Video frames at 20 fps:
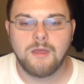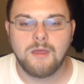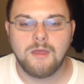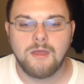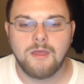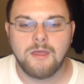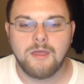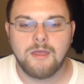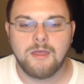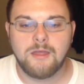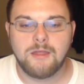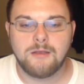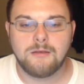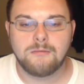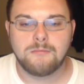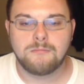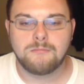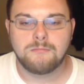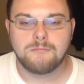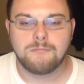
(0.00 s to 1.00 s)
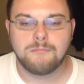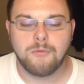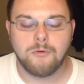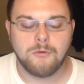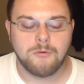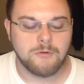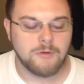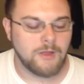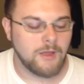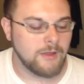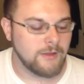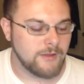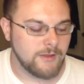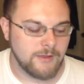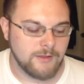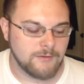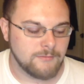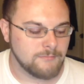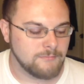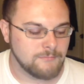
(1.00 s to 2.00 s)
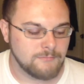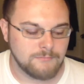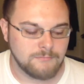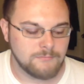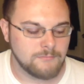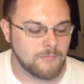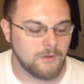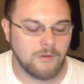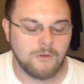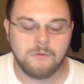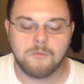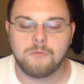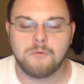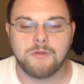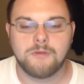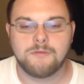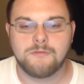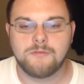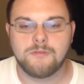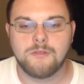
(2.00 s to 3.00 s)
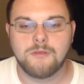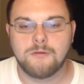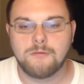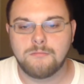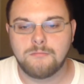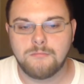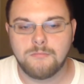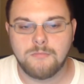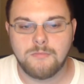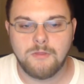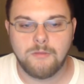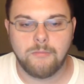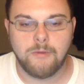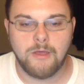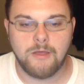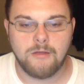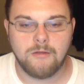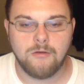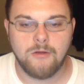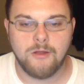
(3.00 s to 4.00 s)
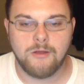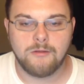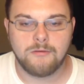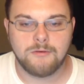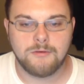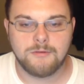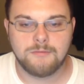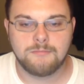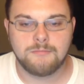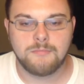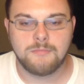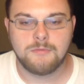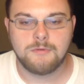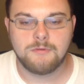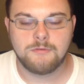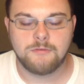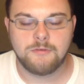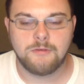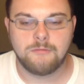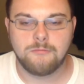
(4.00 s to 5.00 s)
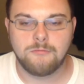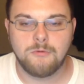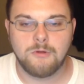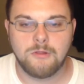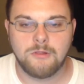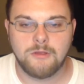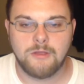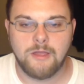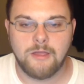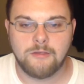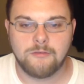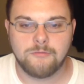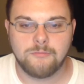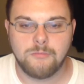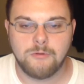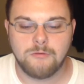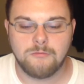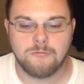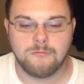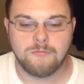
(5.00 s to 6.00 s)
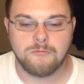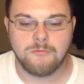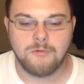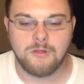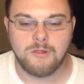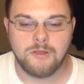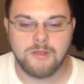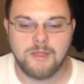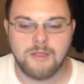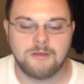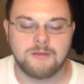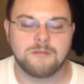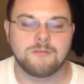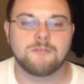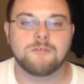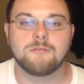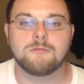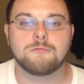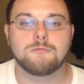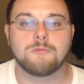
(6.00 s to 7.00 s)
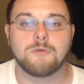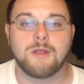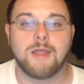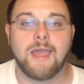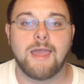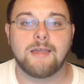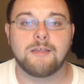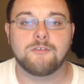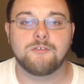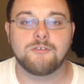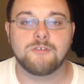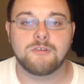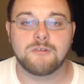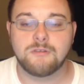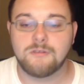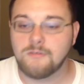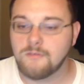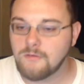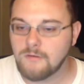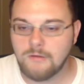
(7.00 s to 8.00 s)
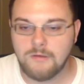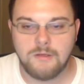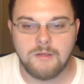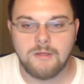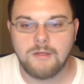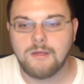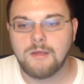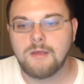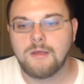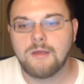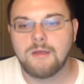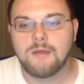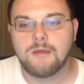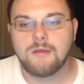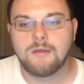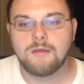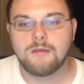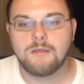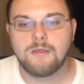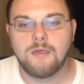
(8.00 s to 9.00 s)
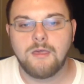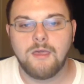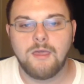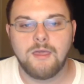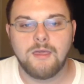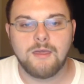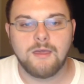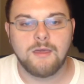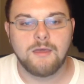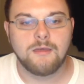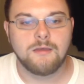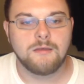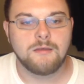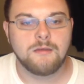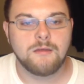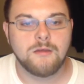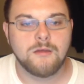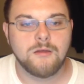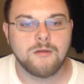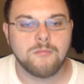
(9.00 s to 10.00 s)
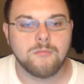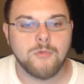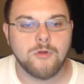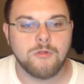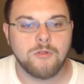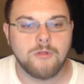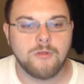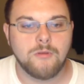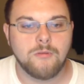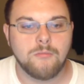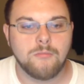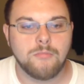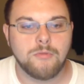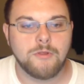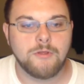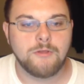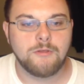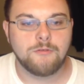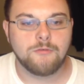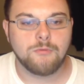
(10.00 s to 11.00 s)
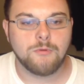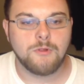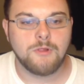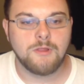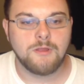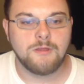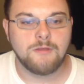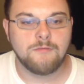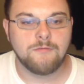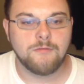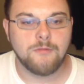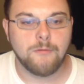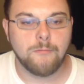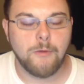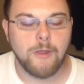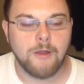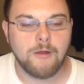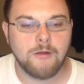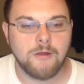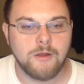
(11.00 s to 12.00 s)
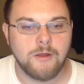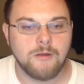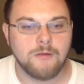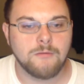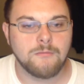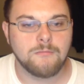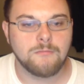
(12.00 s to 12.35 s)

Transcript: And poor Diane, always the background. She really has been relegated to reactions. King! Merlin, please relieve the barrier.